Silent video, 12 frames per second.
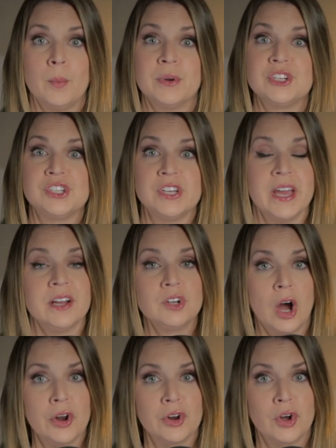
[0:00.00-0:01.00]
But she had
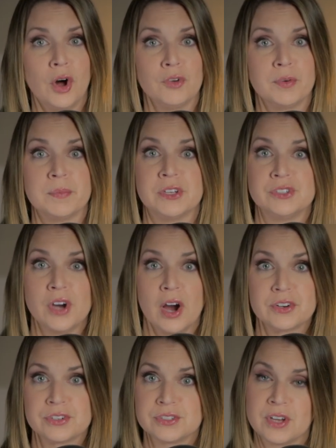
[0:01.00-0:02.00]
gotten a call from the
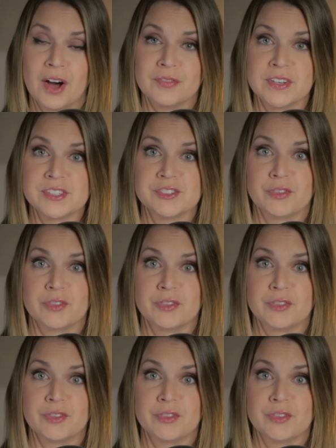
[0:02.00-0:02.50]
doctor's office